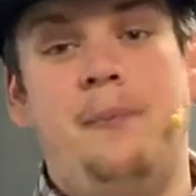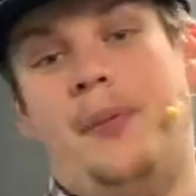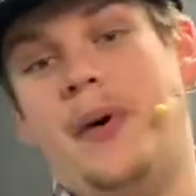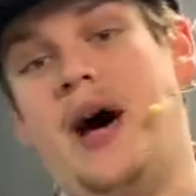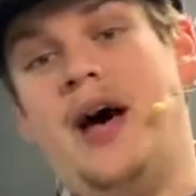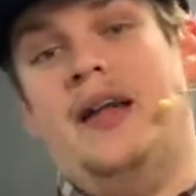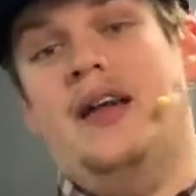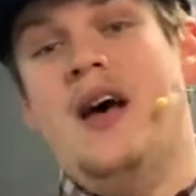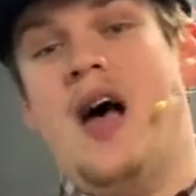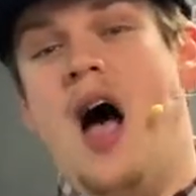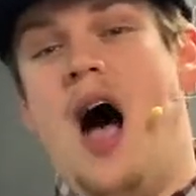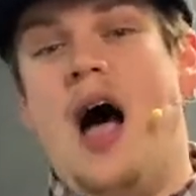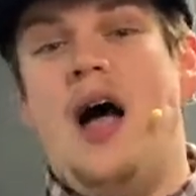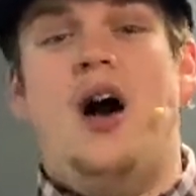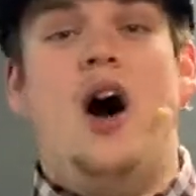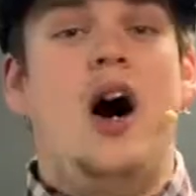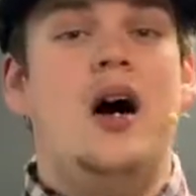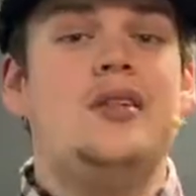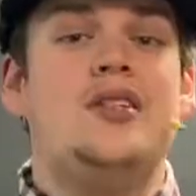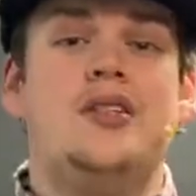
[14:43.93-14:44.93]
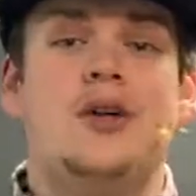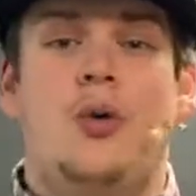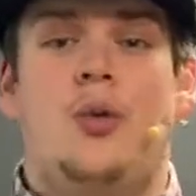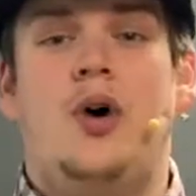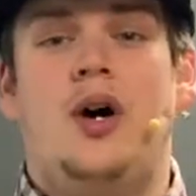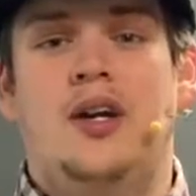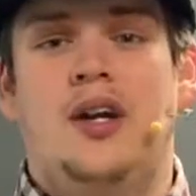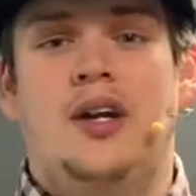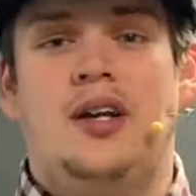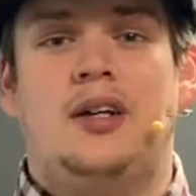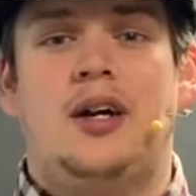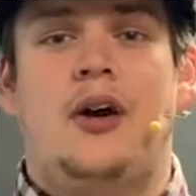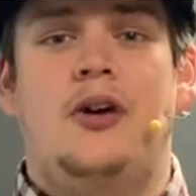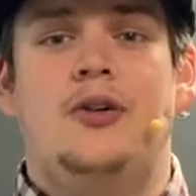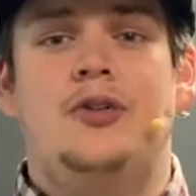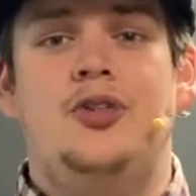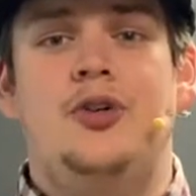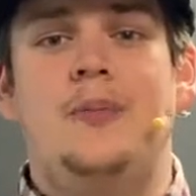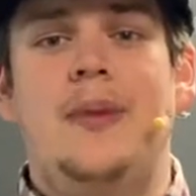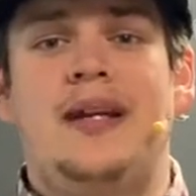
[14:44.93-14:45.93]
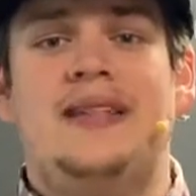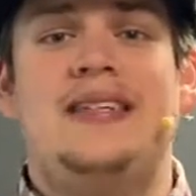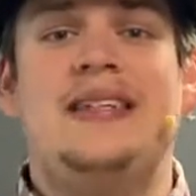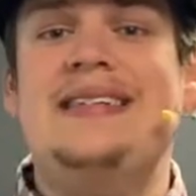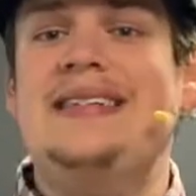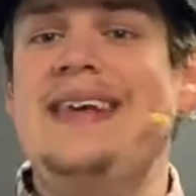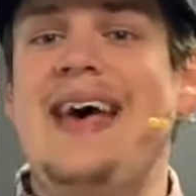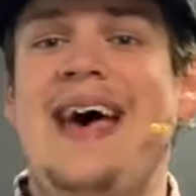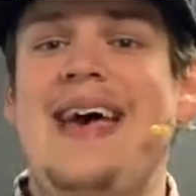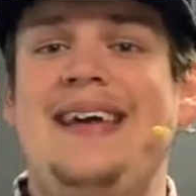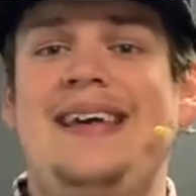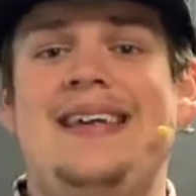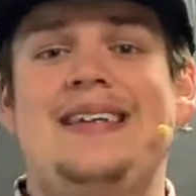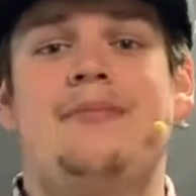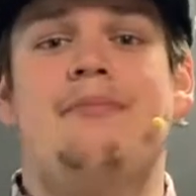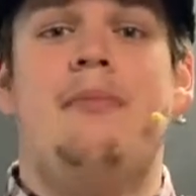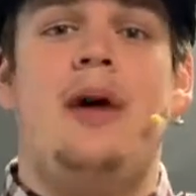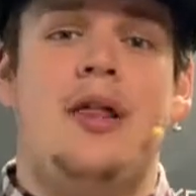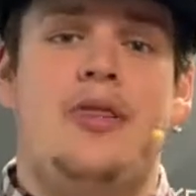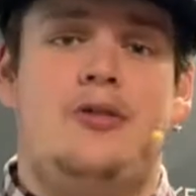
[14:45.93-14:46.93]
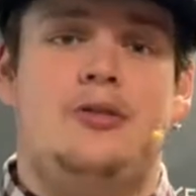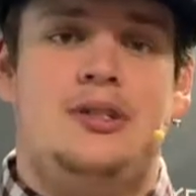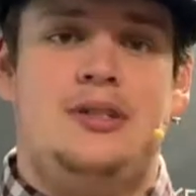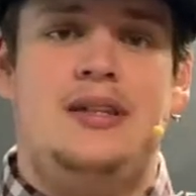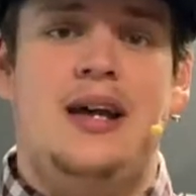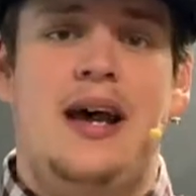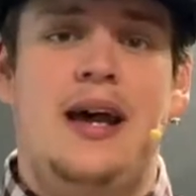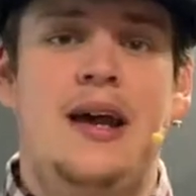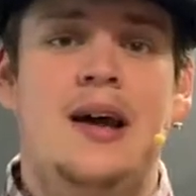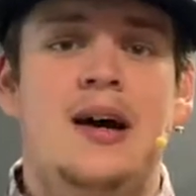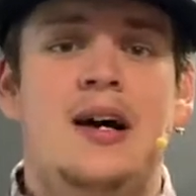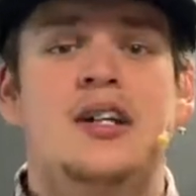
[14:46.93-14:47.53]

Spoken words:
But I also want to encourage you, man, today is Mother's Day.